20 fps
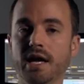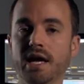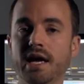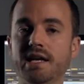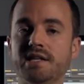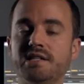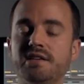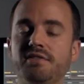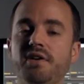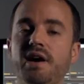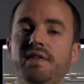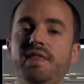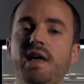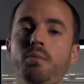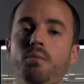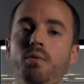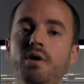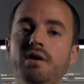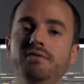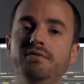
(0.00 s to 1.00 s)
is to find
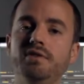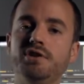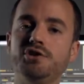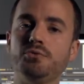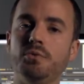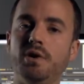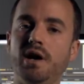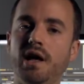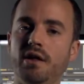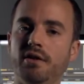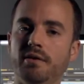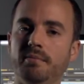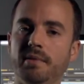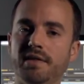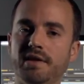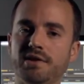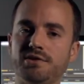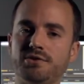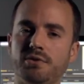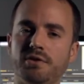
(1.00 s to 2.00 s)
that one visual element
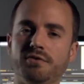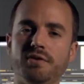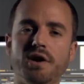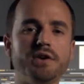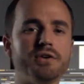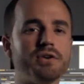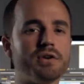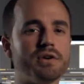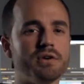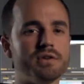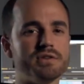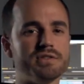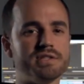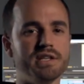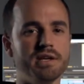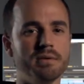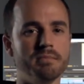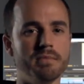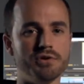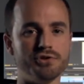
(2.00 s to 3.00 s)
that sort of undergirds
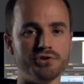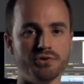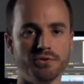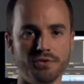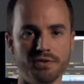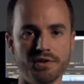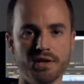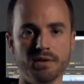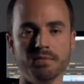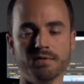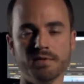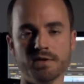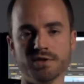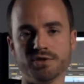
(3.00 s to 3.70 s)
the emotional theme of the